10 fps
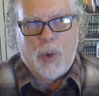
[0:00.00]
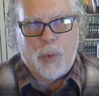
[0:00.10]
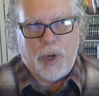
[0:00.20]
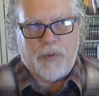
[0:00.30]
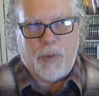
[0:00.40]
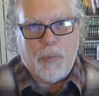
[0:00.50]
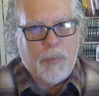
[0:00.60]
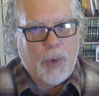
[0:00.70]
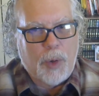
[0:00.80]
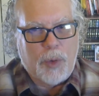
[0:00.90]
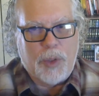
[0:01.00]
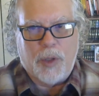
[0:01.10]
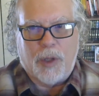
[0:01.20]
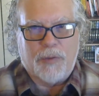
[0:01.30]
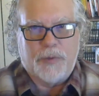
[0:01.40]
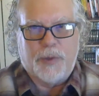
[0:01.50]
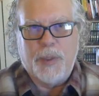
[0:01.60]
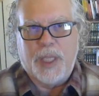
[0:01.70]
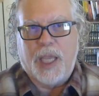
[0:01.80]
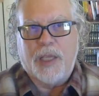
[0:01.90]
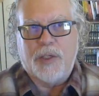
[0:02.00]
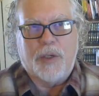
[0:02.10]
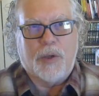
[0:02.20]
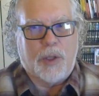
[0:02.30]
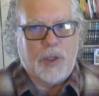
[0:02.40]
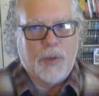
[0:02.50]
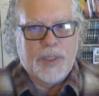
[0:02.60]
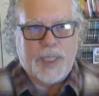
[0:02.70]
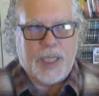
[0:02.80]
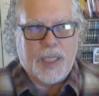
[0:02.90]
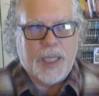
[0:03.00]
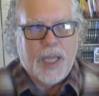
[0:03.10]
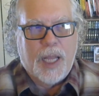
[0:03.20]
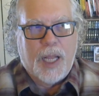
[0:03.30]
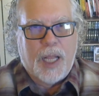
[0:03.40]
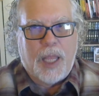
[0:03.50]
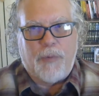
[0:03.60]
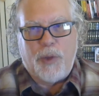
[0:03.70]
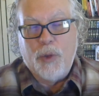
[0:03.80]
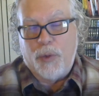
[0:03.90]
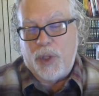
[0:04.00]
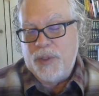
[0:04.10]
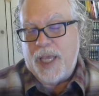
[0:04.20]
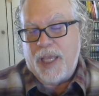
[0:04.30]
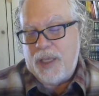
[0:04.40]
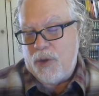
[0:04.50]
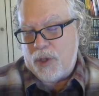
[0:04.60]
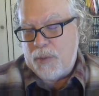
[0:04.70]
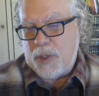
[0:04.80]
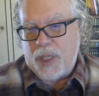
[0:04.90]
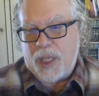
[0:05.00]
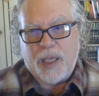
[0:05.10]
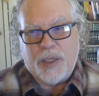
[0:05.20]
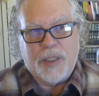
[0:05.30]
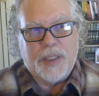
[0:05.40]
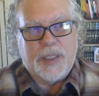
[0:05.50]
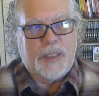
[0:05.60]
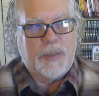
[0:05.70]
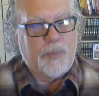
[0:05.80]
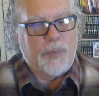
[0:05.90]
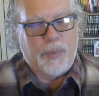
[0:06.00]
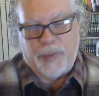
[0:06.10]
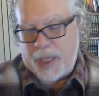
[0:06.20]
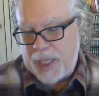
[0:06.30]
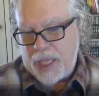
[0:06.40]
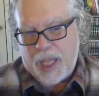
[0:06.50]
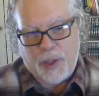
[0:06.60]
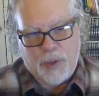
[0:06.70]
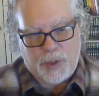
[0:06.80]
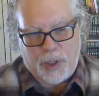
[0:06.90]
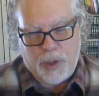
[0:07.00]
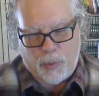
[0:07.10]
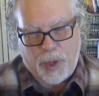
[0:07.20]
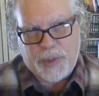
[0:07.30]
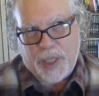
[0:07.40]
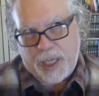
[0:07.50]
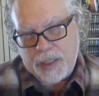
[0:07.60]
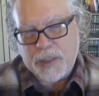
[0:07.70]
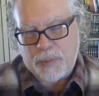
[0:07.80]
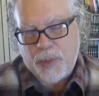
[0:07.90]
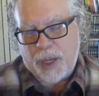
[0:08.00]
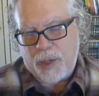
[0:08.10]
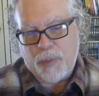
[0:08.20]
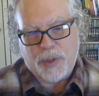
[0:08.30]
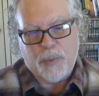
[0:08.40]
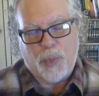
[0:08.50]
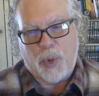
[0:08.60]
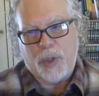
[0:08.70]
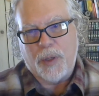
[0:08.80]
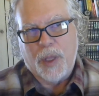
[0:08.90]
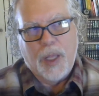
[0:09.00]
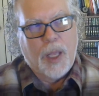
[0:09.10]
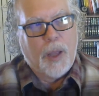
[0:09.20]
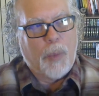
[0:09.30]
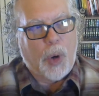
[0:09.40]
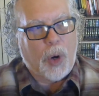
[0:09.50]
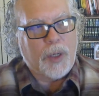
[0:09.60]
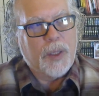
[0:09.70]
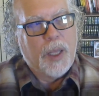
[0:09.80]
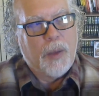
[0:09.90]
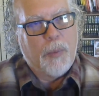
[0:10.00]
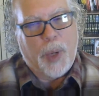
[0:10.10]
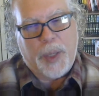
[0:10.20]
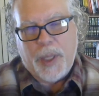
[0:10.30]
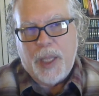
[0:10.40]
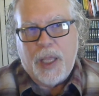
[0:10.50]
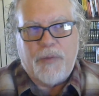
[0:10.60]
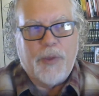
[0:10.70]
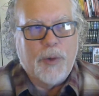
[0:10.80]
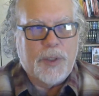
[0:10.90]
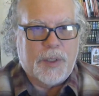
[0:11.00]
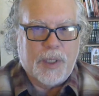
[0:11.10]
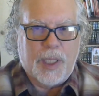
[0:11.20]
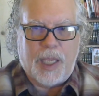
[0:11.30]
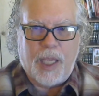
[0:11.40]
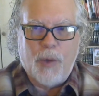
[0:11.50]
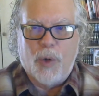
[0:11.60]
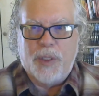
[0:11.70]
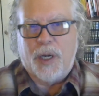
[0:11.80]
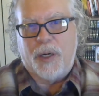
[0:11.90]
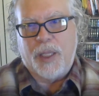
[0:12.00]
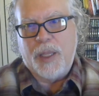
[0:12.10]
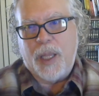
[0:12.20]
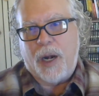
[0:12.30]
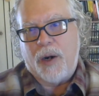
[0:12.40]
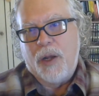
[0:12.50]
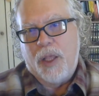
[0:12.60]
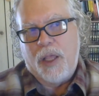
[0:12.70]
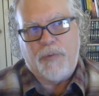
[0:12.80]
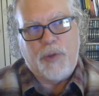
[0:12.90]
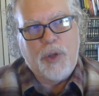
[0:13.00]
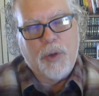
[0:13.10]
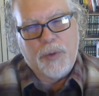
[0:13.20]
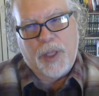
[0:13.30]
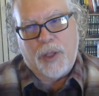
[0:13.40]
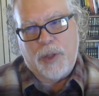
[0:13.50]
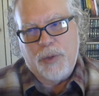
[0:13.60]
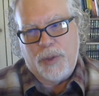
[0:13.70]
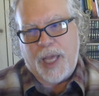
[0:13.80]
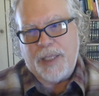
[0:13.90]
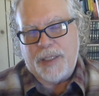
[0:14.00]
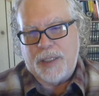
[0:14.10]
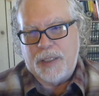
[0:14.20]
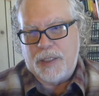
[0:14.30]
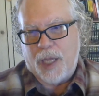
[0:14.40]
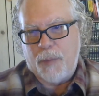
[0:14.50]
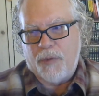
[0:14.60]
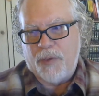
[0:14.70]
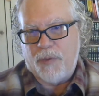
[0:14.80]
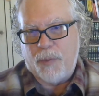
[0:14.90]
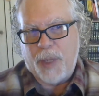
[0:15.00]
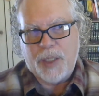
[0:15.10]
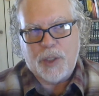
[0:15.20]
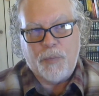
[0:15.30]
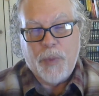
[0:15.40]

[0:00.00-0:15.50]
whatever mode of communication you're using, if you don't use that in your communications, again, I'll use your website is probably the most important part. But if those keywords aren't in there, if you don't include that type of information,